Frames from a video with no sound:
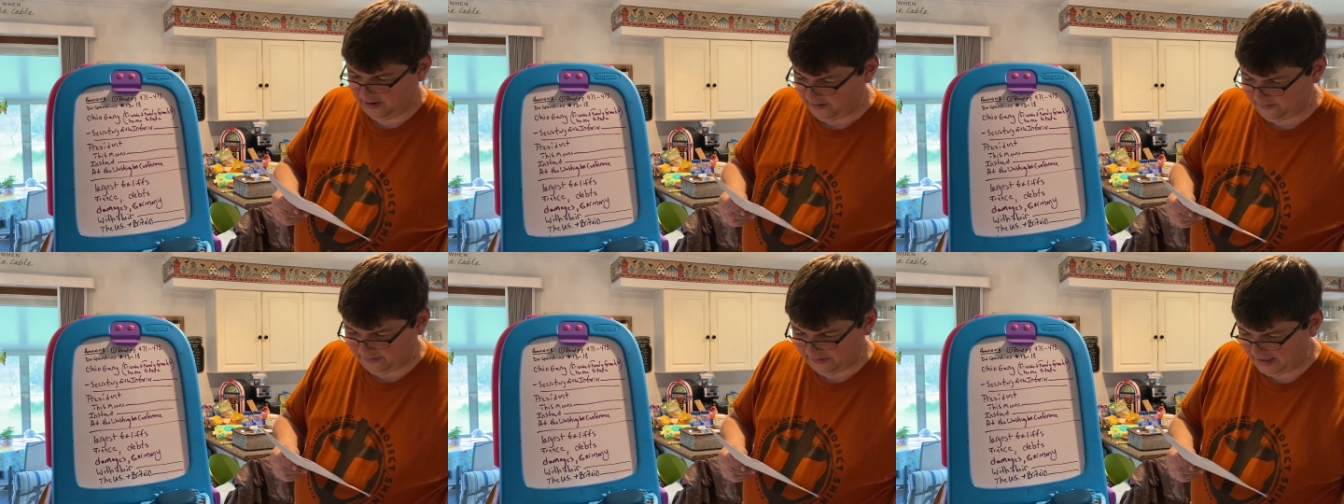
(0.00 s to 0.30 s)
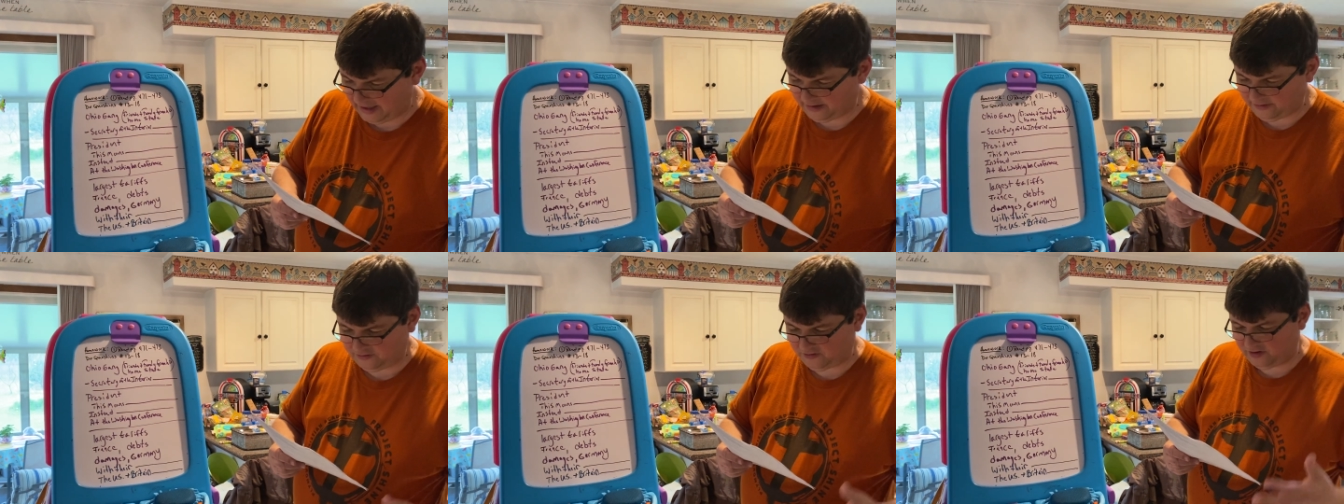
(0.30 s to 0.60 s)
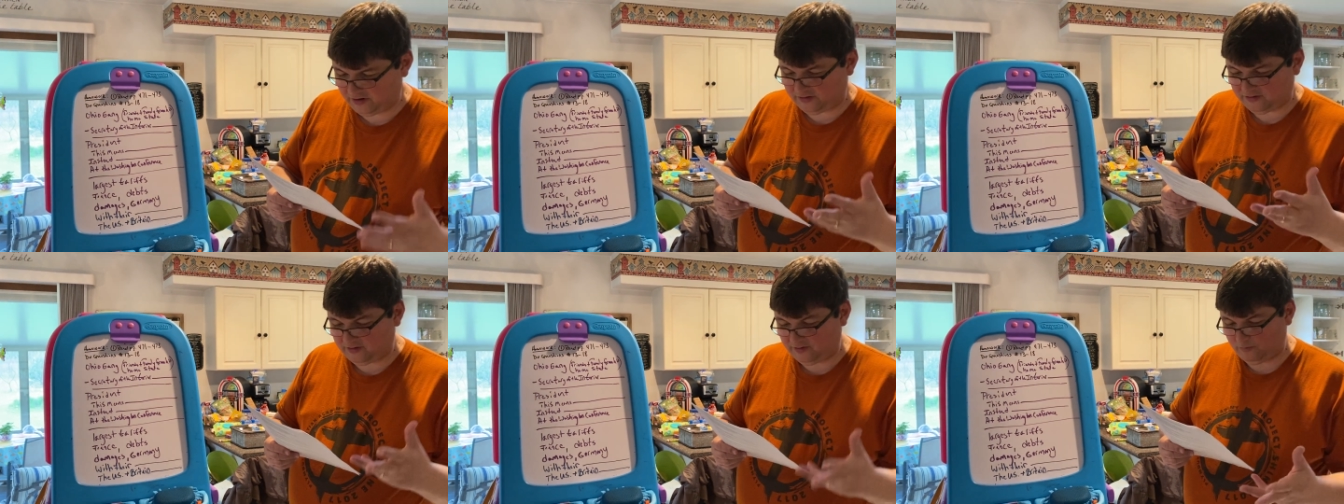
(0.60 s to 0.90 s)
that
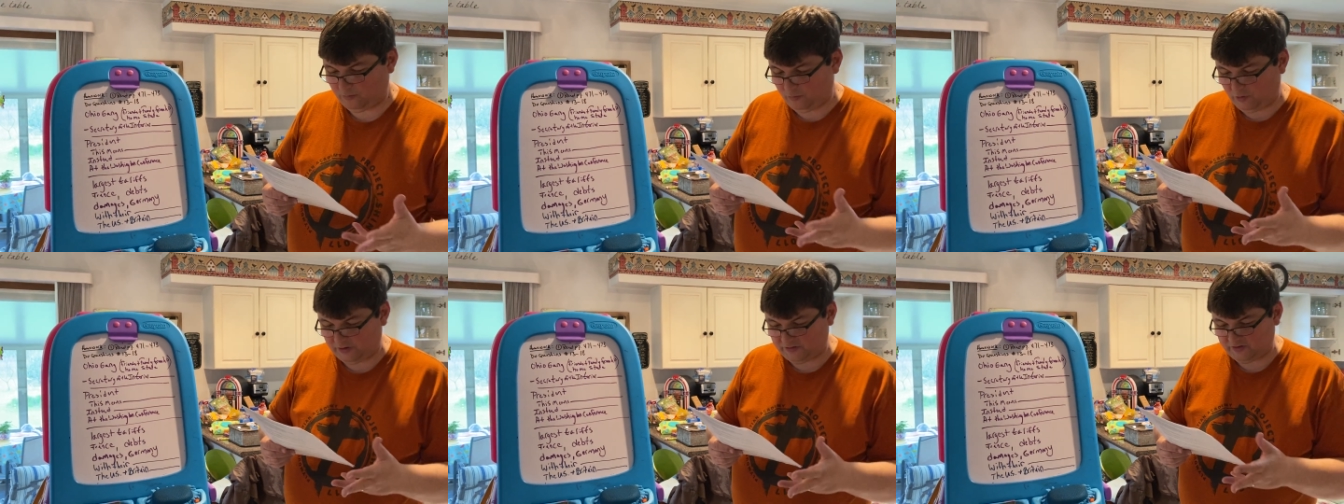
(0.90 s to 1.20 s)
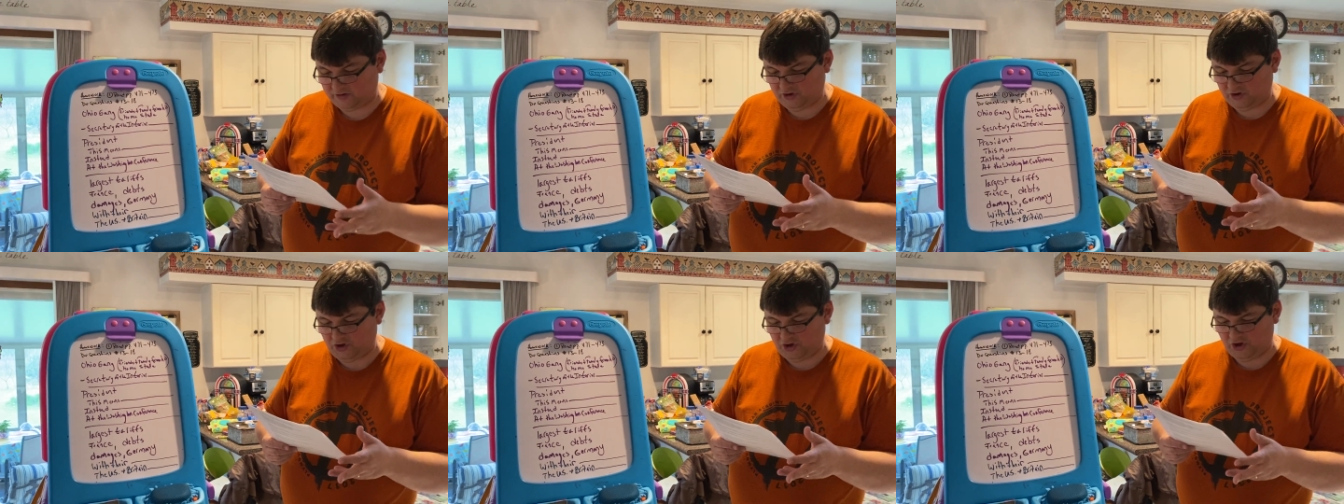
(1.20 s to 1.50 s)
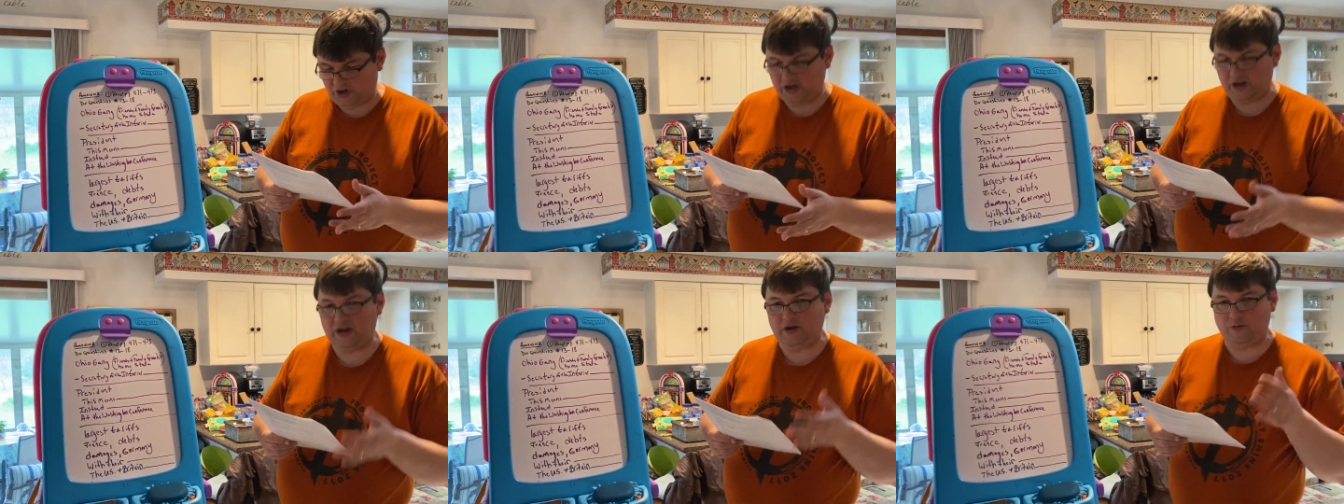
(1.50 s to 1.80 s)
just wasn't
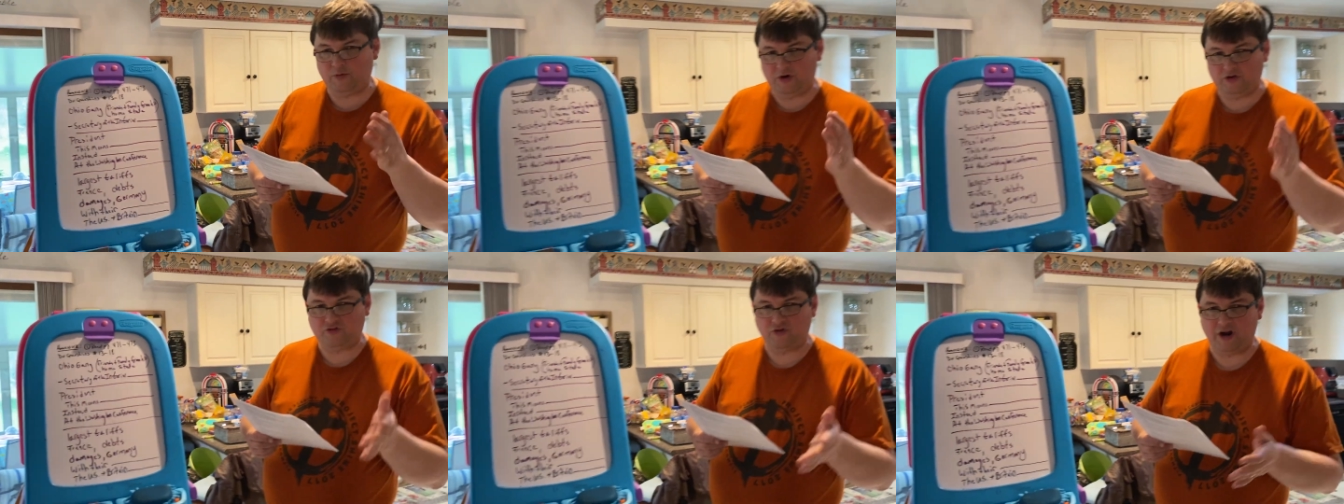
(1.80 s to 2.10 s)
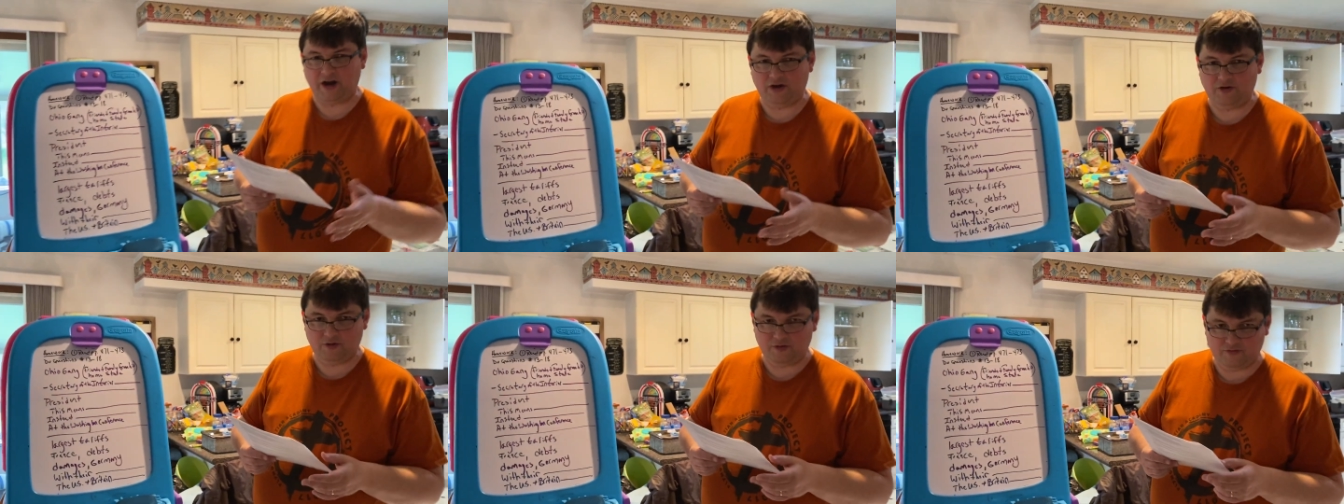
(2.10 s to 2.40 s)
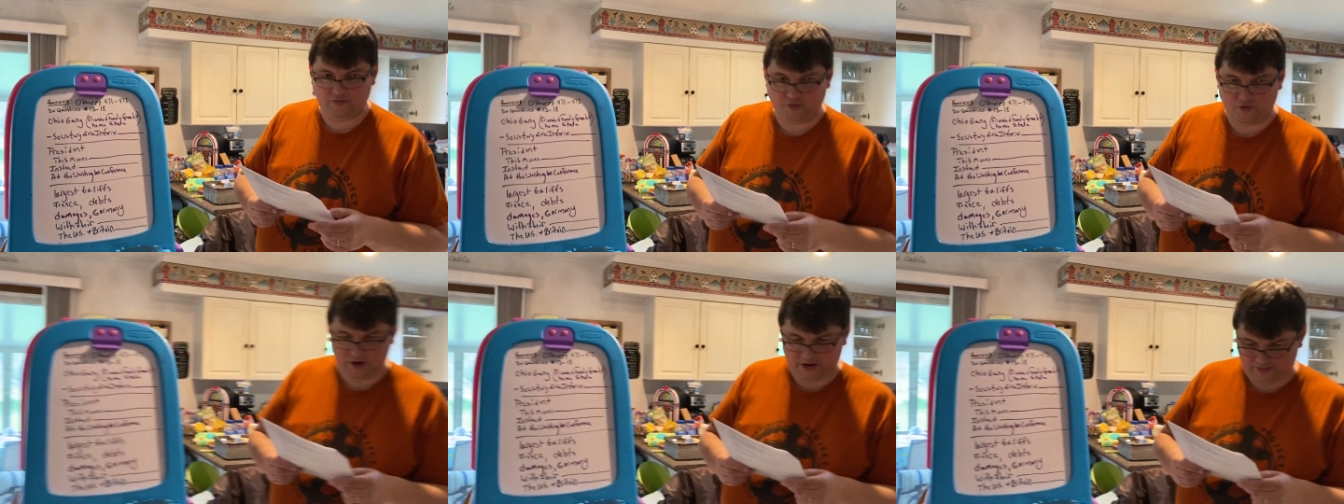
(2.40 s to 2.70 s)
good, and we're trying to
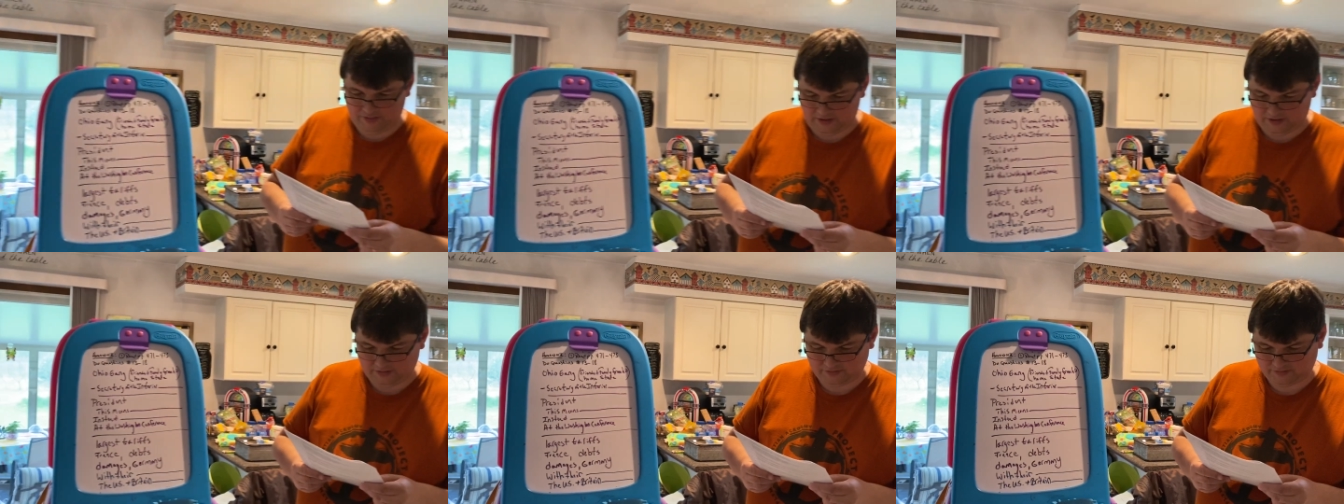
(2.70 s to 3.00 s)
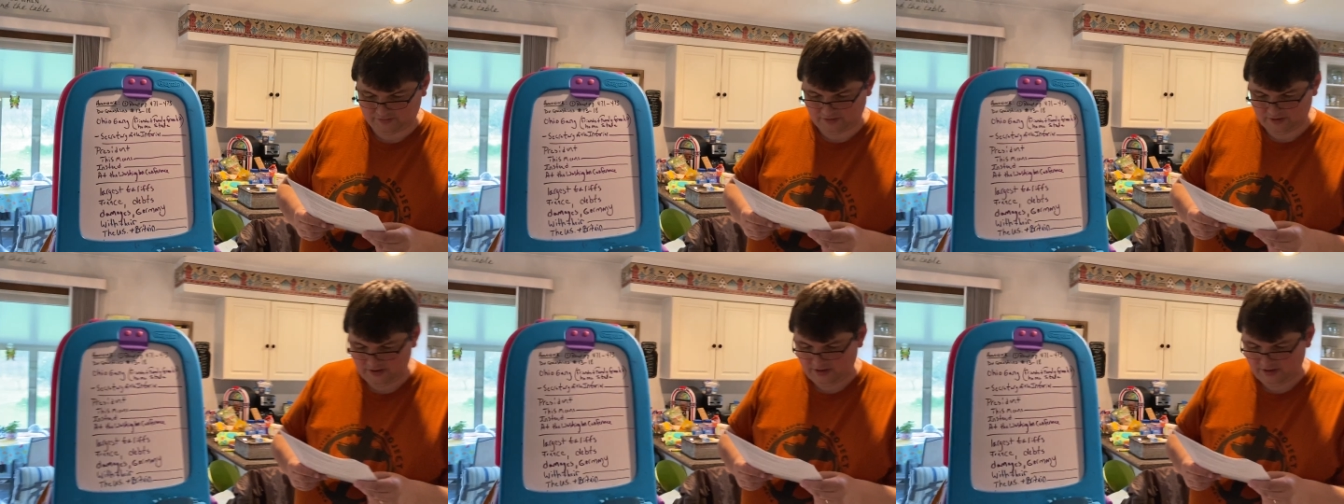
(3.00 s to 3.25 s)
avoid this.